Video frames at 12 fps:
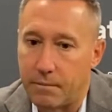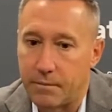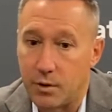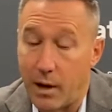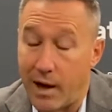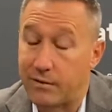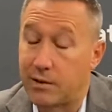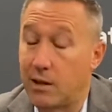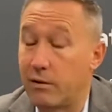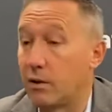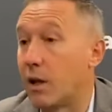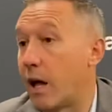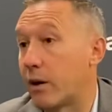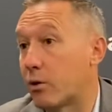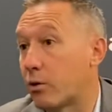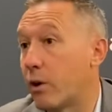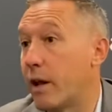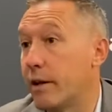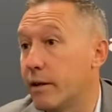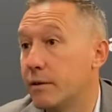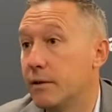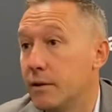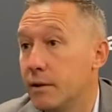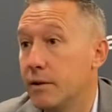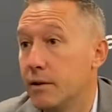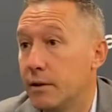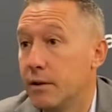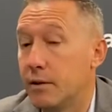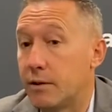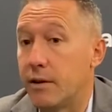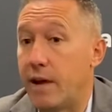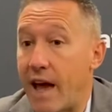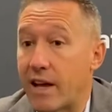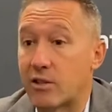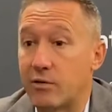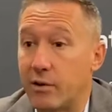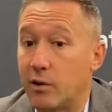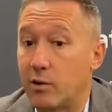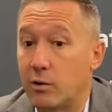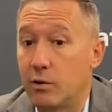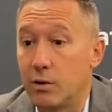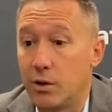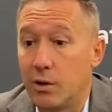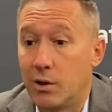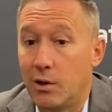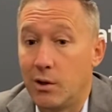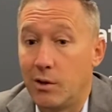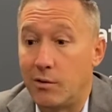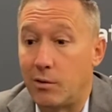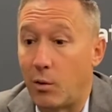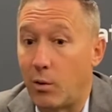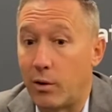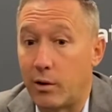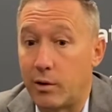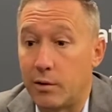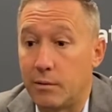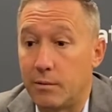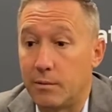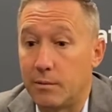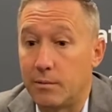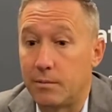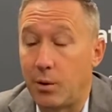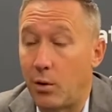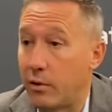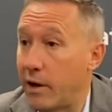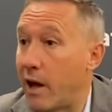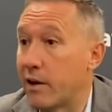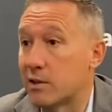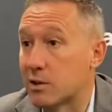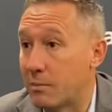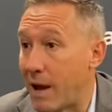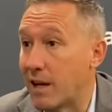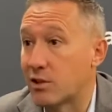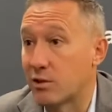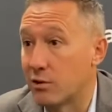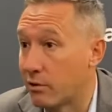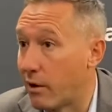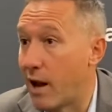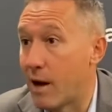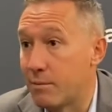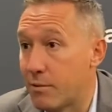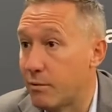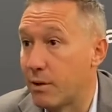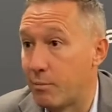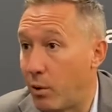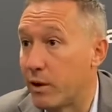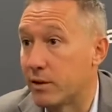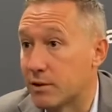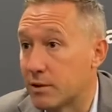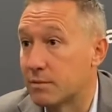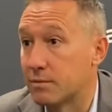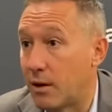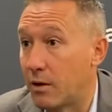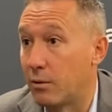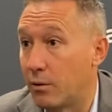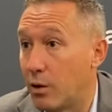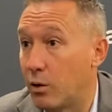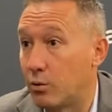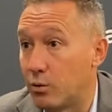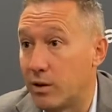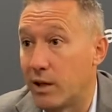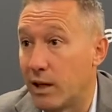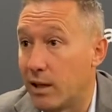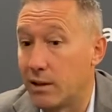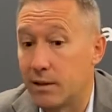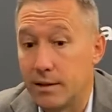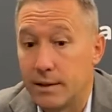you have to give a lot of credit to Nashville for pulling out a smash and grab 3 points on the road when they